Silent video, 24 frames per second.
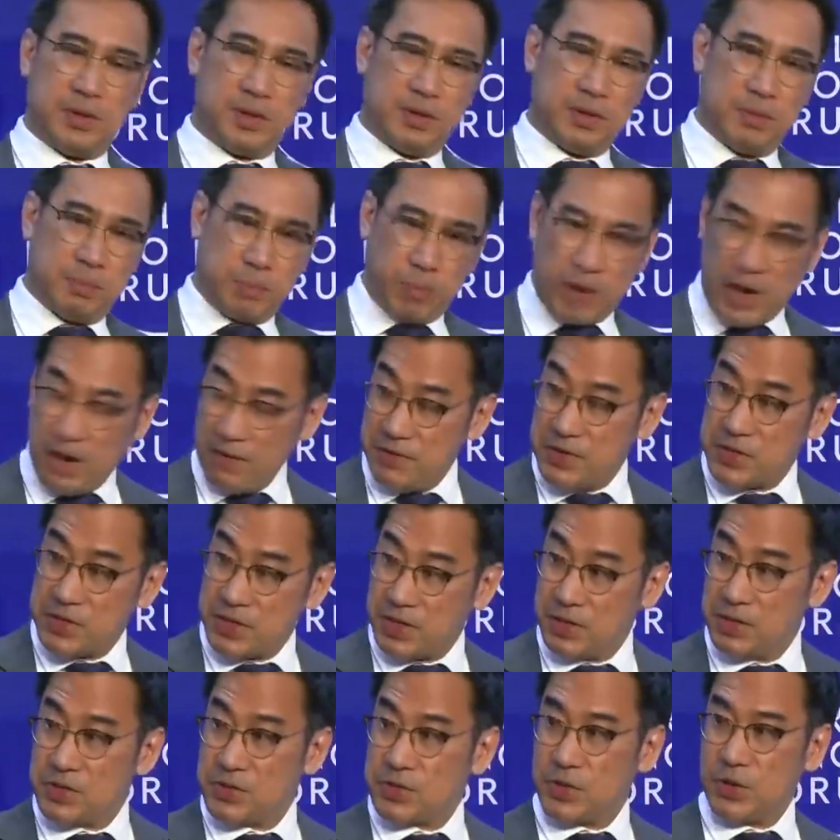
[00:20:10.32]
or the
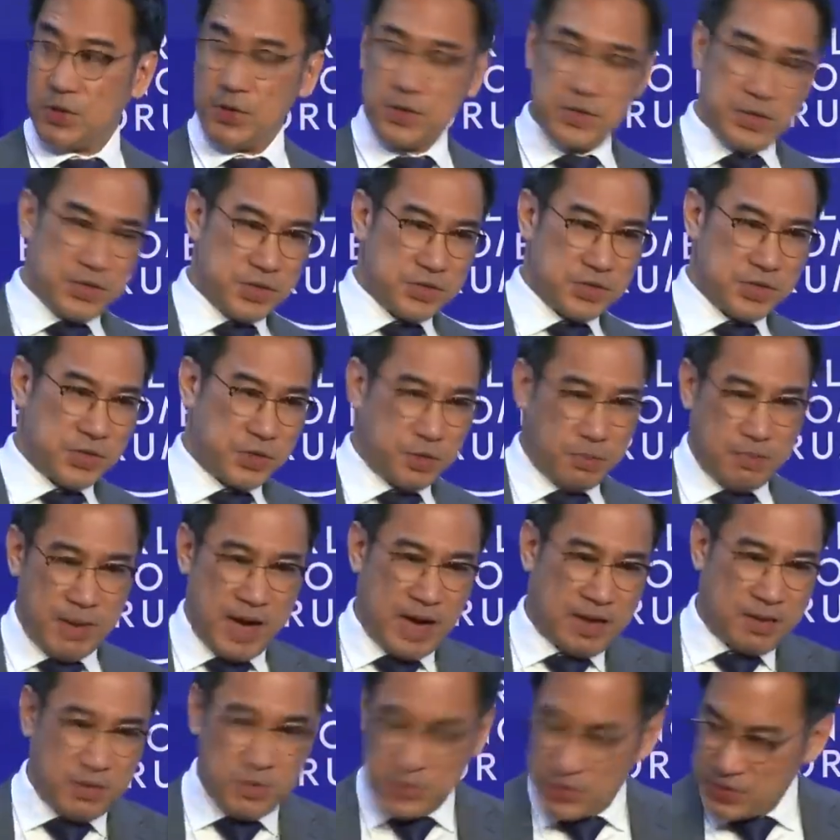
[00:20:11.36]
privacy concerns that the central
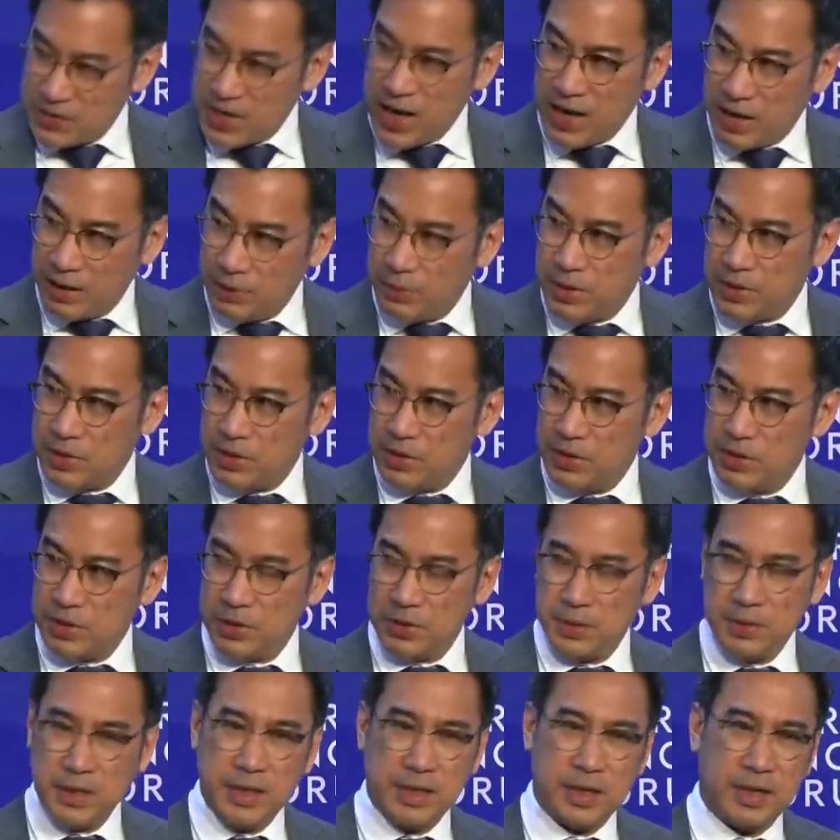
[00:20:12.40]
bank knows exactly what you're
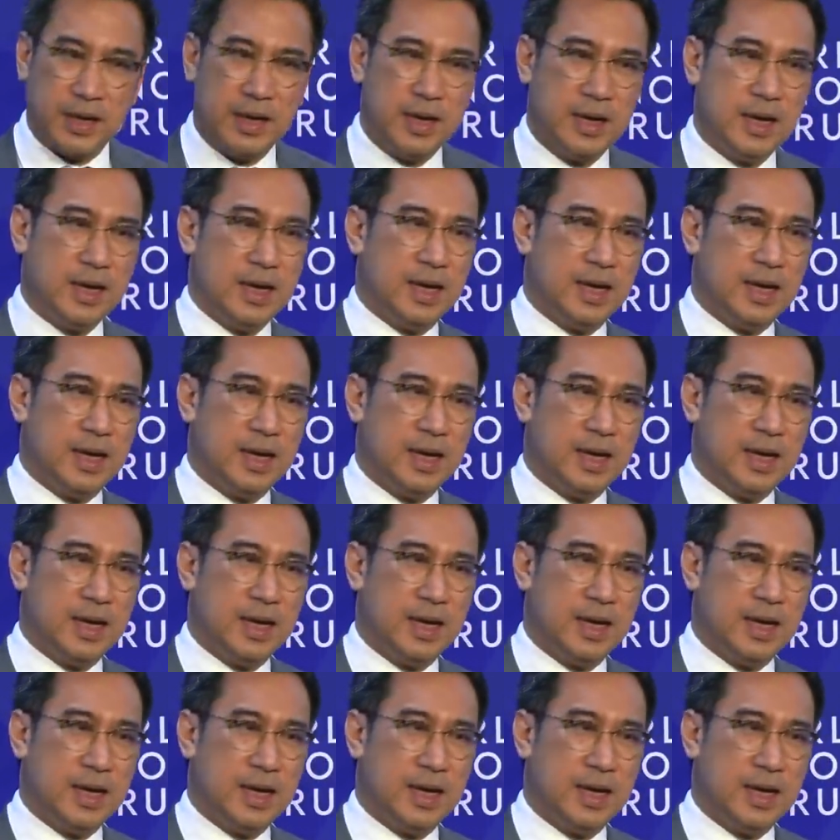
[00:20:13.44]
doing.